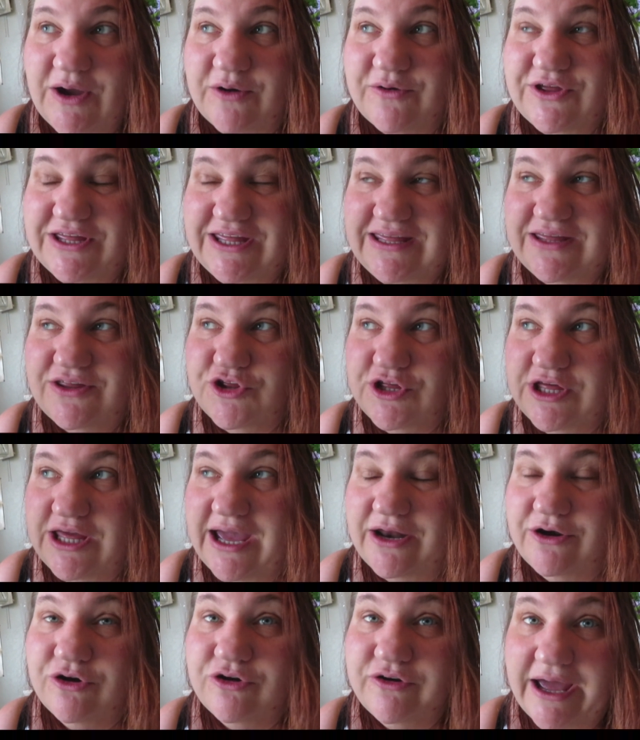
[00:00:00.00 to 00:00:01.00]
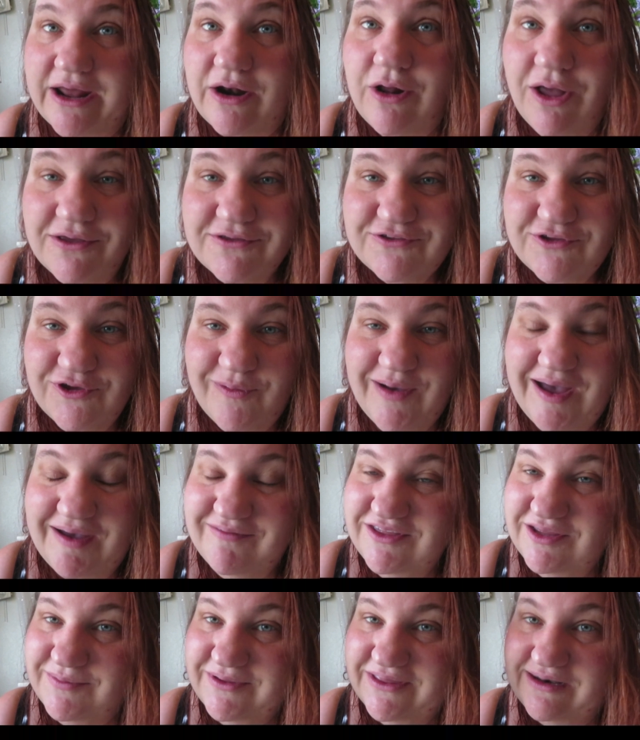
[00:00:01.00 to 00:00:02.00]
Now, he, she and her dad also
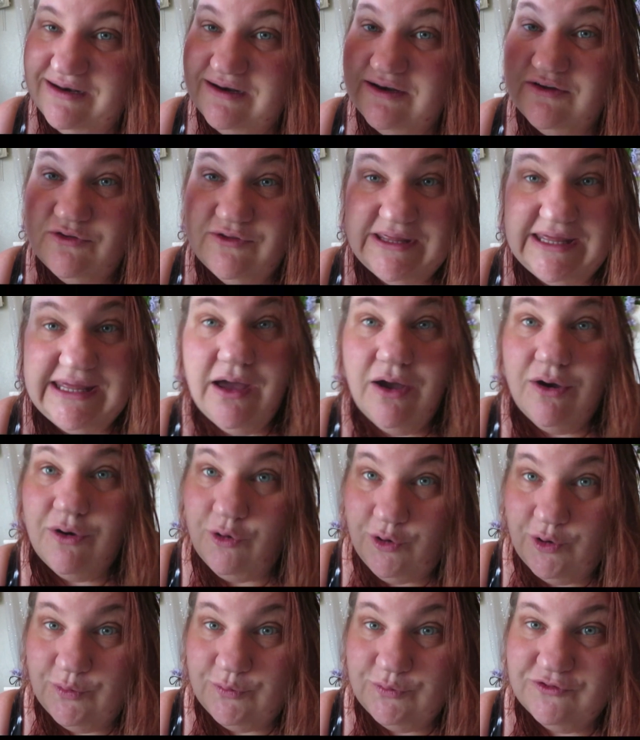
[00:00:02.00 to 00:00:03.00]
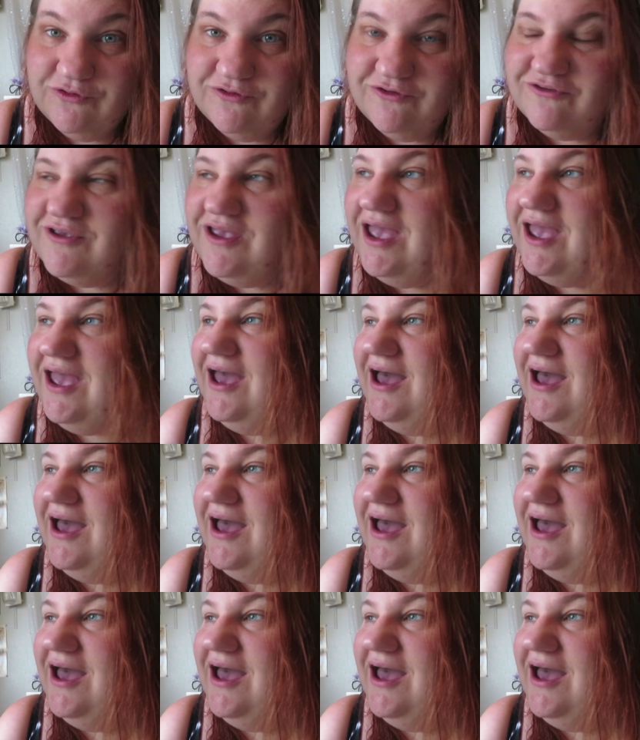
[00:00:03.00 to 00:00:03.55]
have the ability to see ghosts.